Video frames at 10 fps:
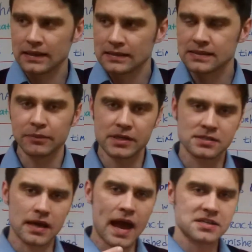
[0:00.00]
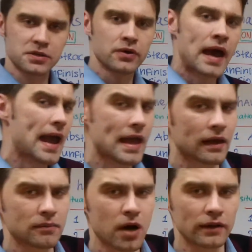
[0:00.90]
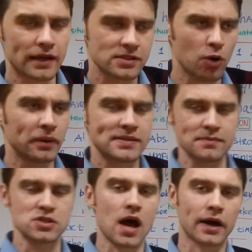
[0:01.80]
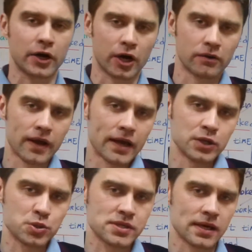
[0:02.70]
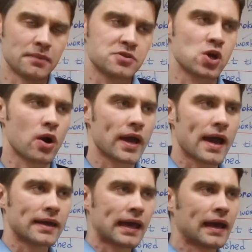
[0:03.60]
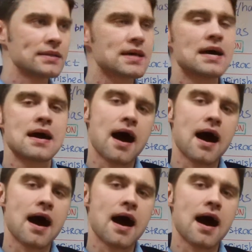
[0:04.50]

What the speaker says: somebody's asking you, hey, come on, let's go play some soccer. And you say, I'm sorry, I can't.